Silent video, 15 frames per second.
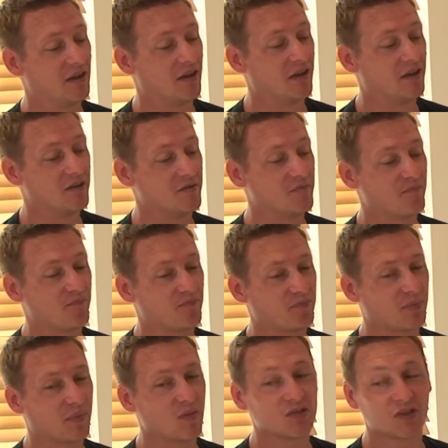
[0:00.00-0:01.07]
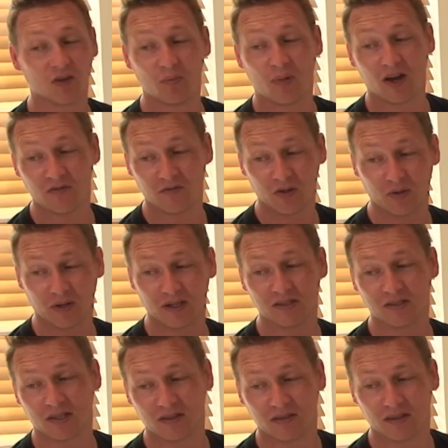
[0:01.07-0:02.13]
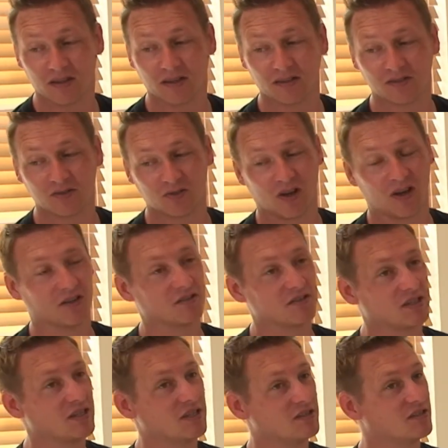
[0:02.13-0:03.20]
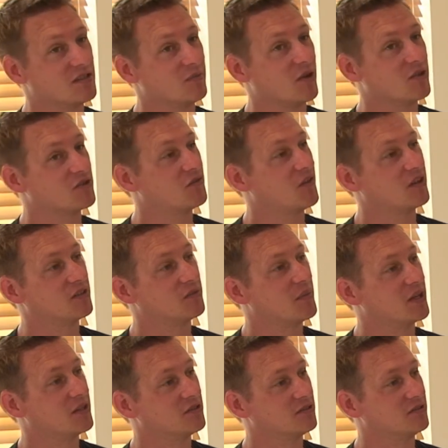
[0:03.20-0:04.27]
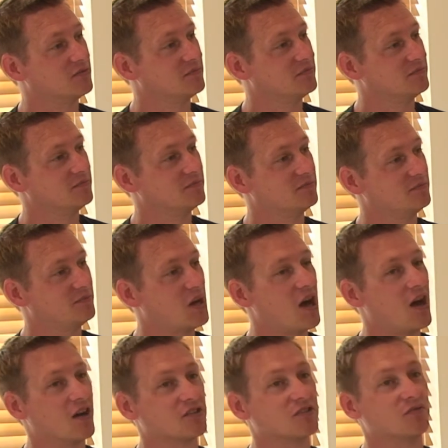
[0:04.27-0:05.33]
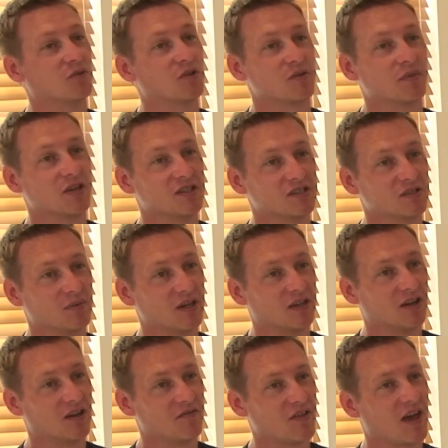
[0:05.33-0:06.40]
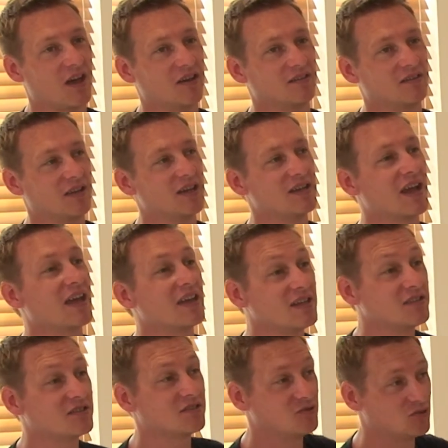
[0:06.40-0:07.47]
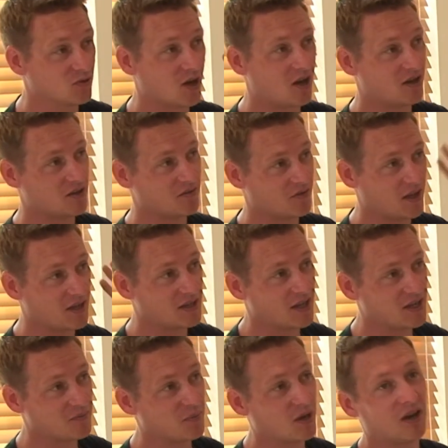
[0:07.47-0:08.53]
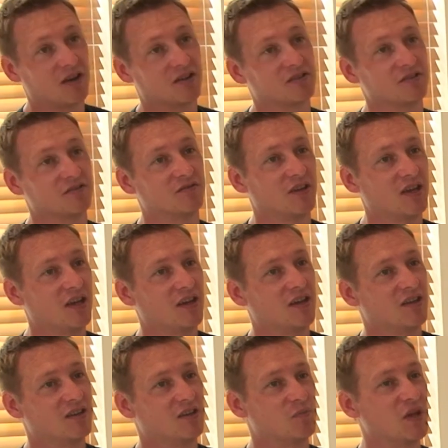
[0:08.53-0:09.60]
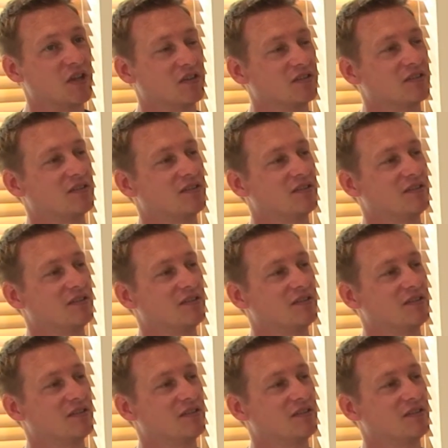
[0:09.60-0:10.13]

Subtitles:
So my view is that trance is the most fundamental part of what it means to be alive. That innate drive, that innate part of the bit that